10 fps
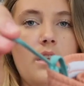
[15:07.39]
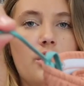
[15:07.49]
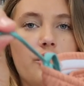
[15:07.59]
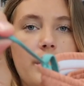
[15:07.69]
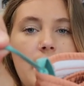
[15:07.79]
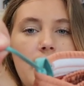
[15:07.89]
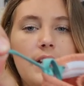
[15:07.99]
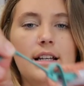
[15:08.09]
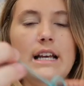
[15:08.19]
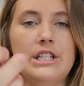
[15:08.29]

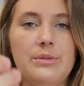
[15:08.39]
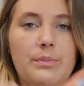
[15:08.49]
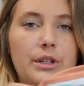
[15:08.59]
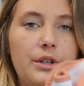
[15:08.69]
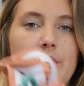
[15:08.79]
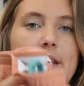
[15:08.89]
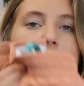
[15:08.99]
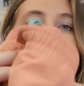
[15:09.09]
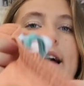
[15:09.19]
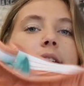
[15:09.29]
greenish blue
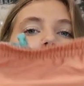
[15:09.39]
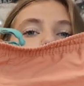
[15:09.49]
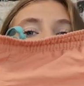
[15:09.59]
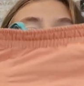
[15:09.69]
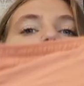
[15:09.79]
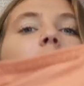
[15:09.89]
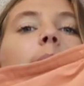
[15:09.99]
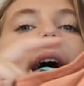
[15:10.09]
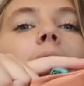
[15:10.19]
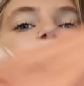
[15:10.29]
detailing,
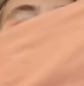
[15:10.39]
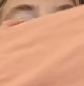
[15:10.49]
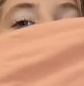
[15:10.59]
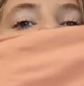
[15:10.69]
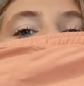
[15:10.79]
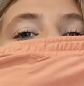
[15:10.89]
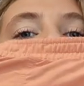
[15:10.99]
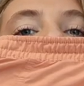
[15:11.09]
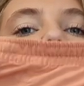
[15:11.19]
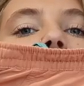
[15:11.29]
but I'm obsessed with
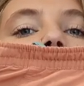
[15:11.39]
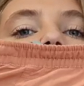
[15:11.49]
them. These